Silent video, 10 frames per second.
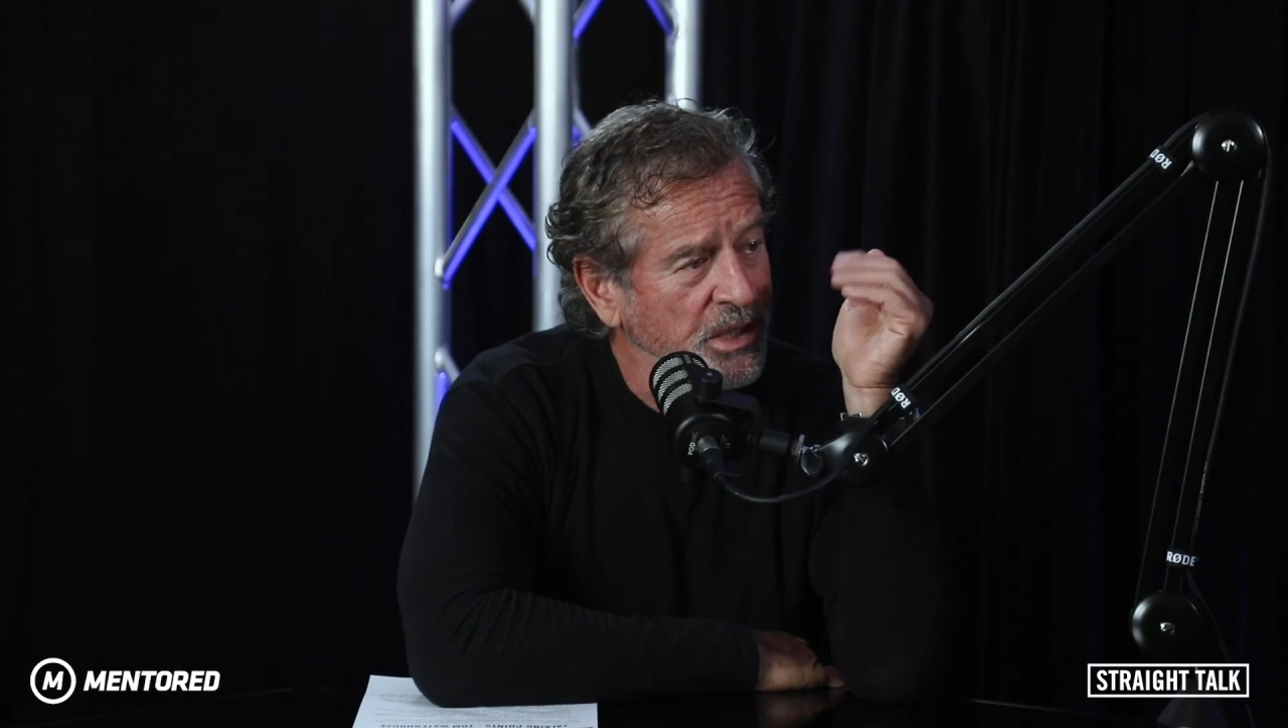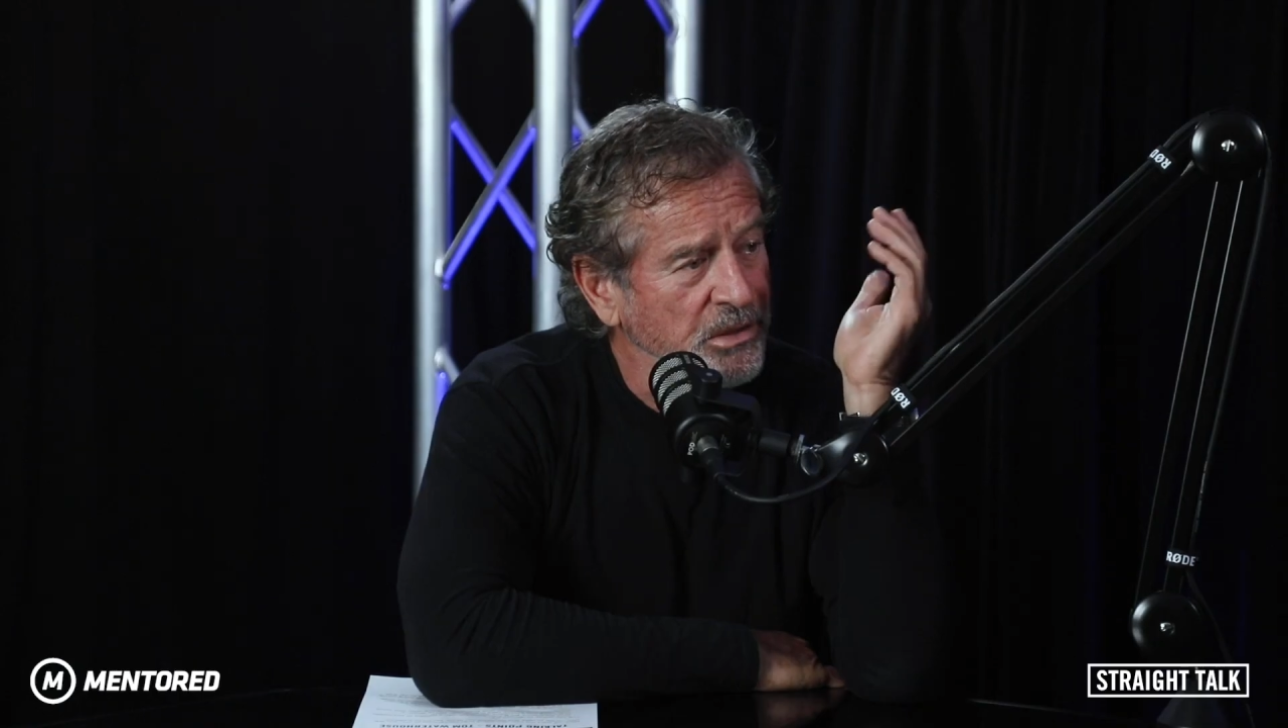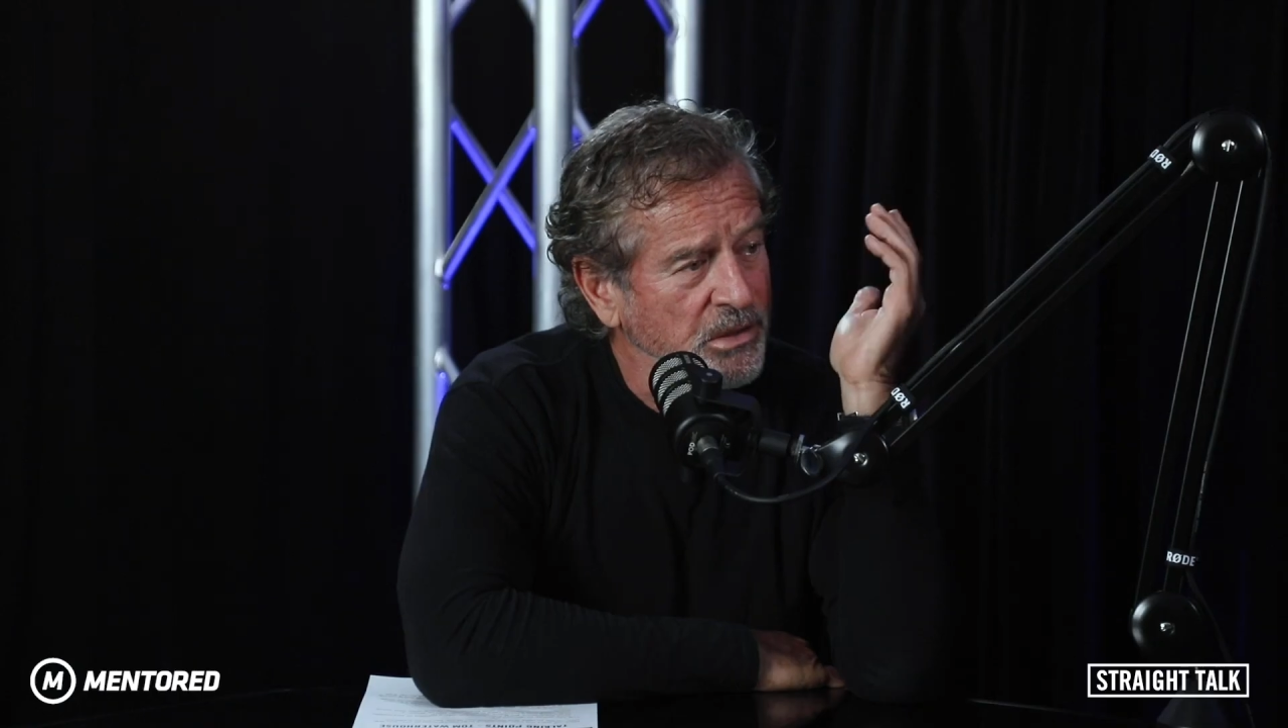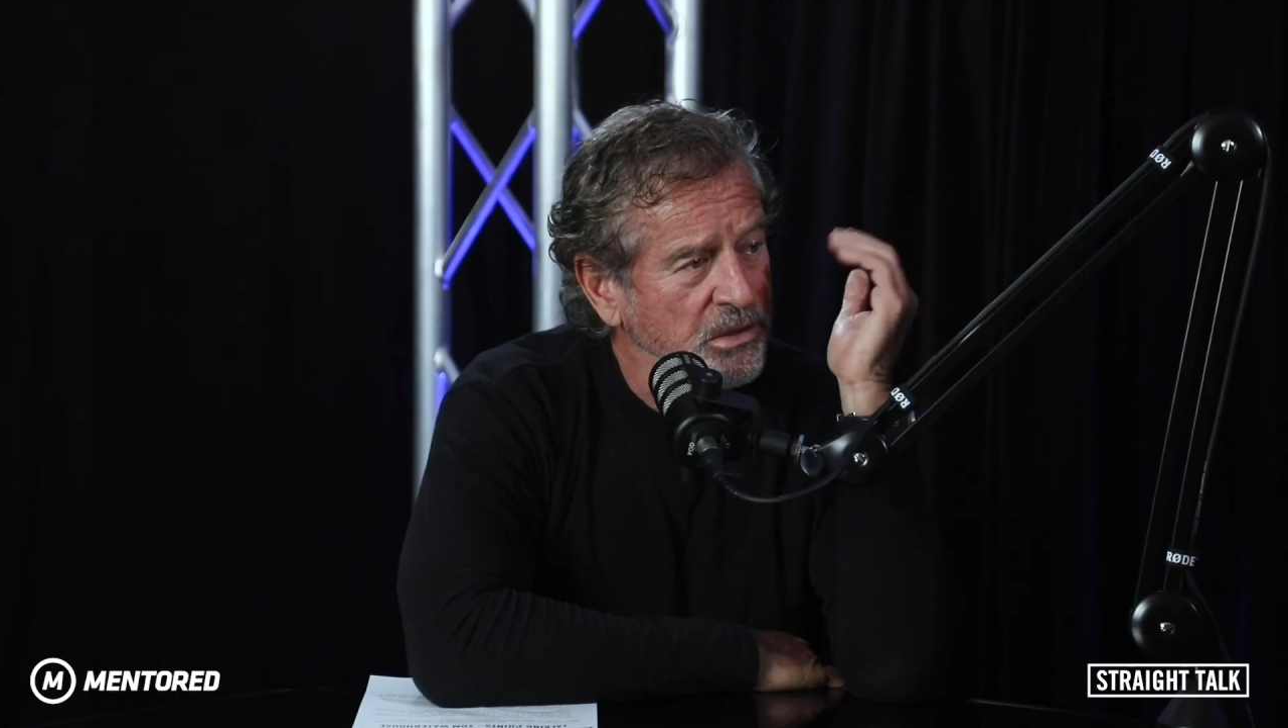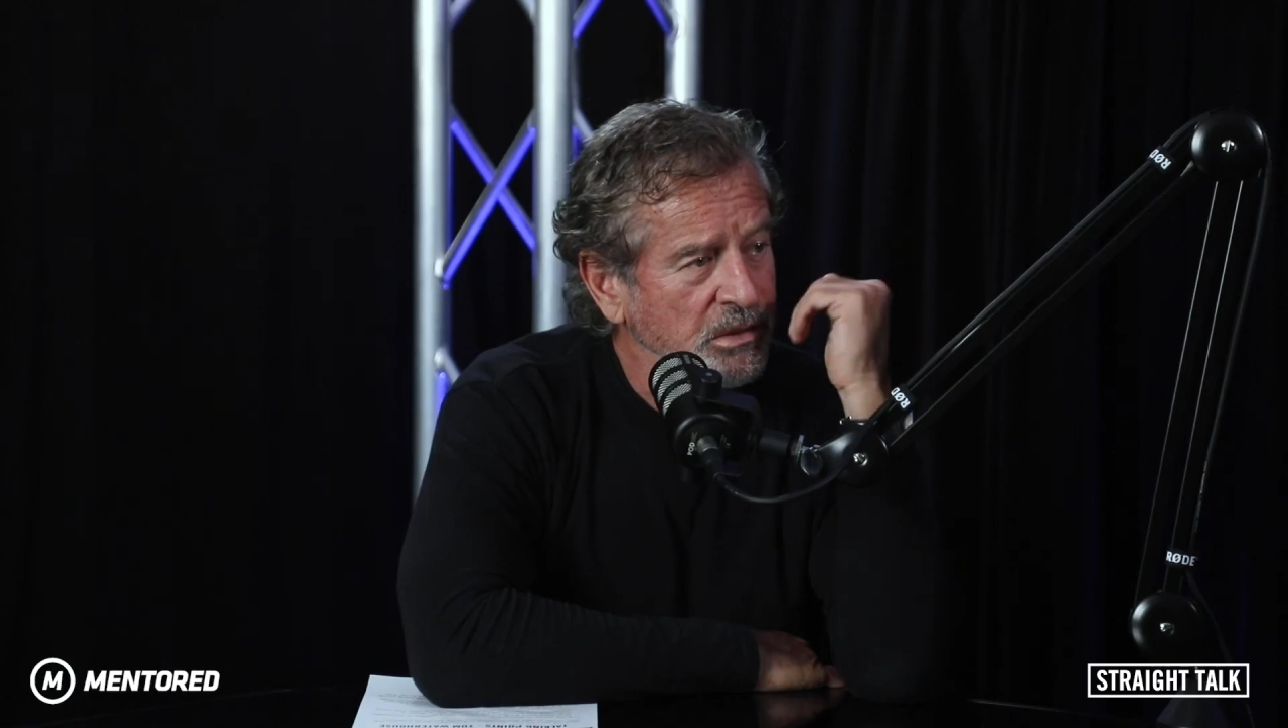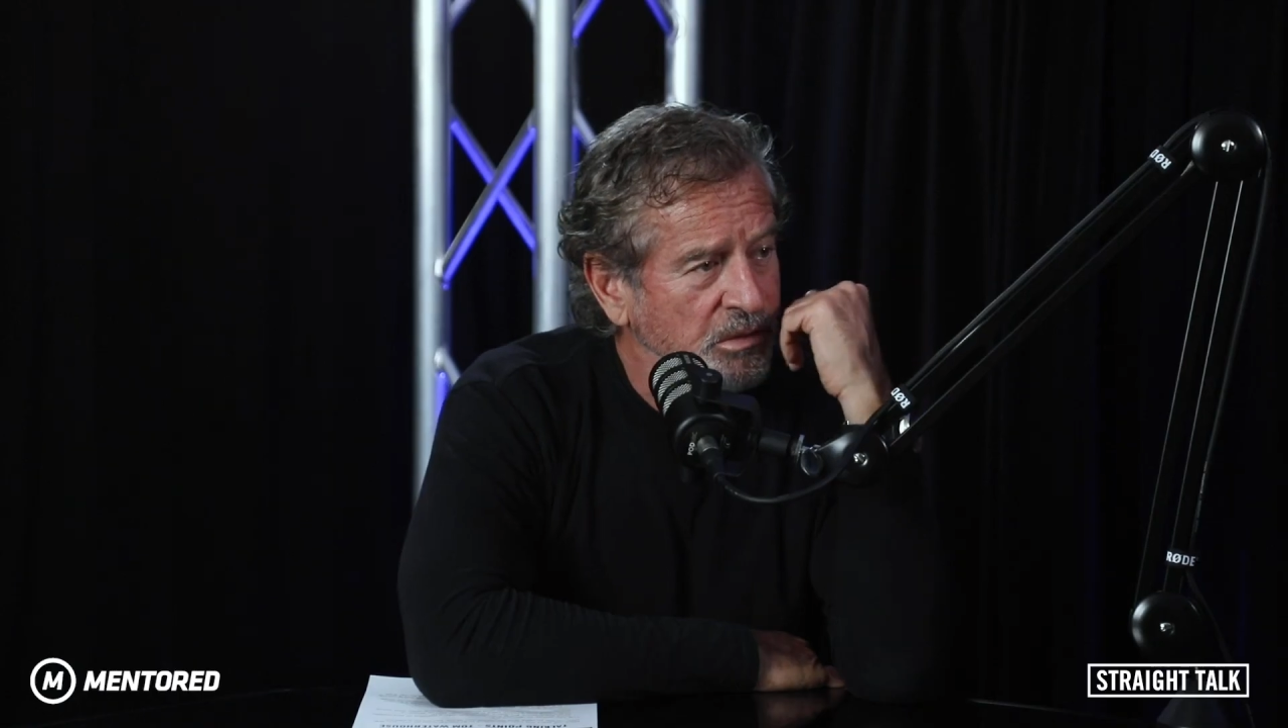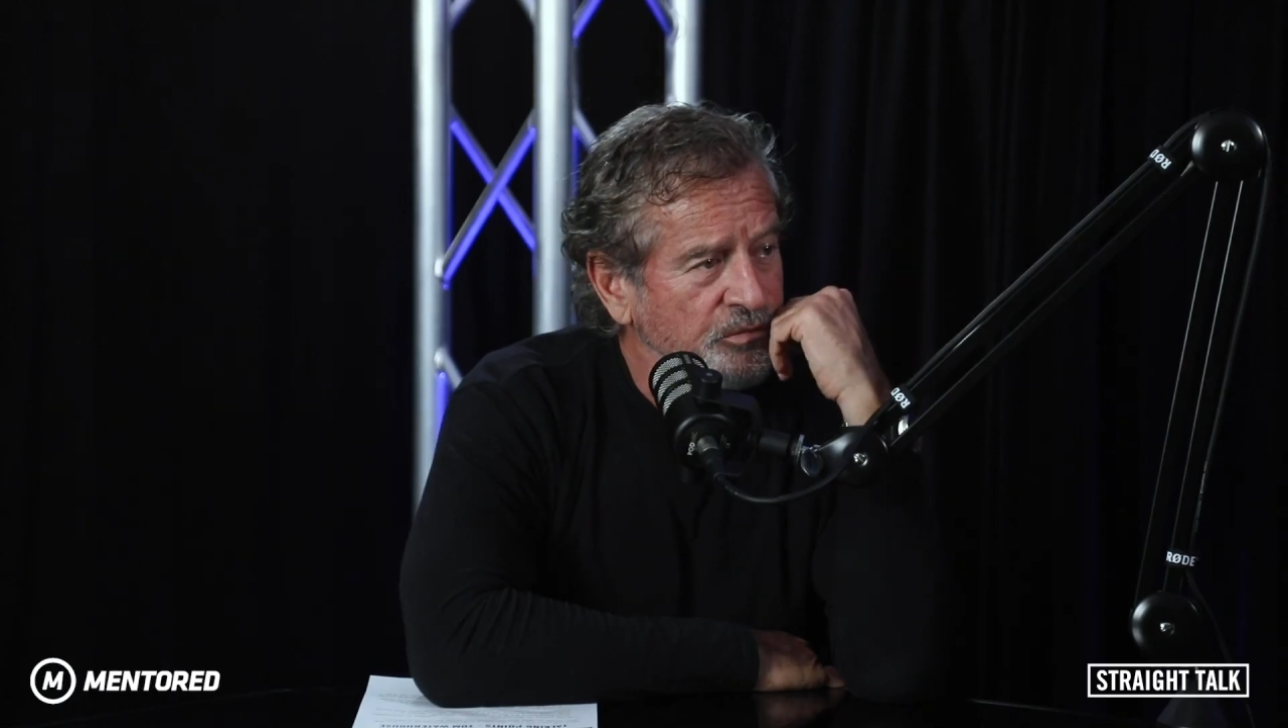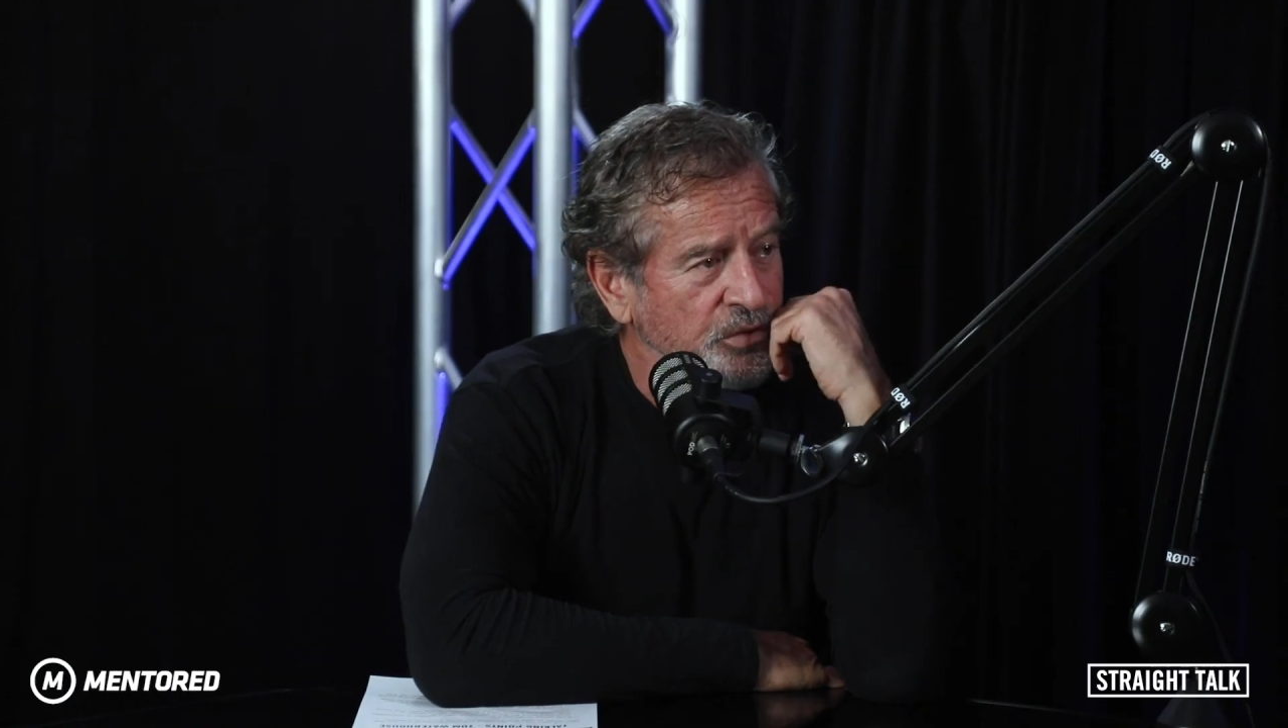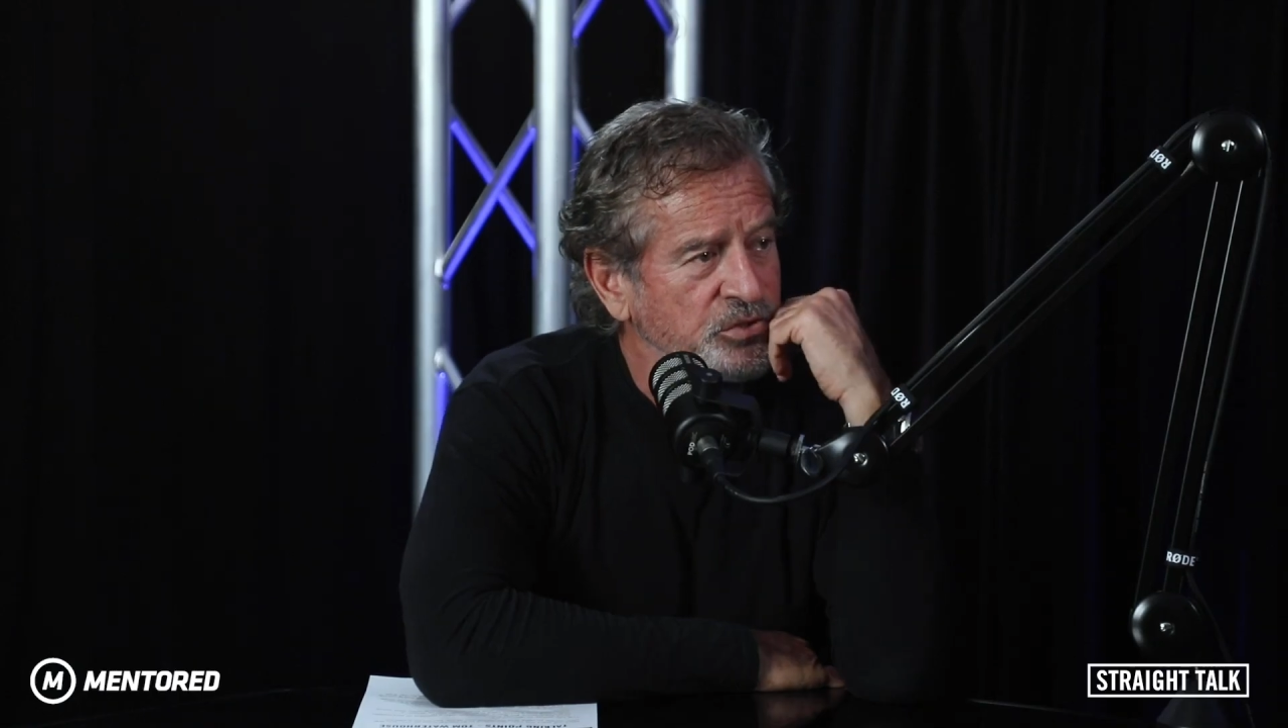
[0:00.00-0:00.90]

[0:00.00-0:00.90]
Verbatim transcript: It? It's free, yeah.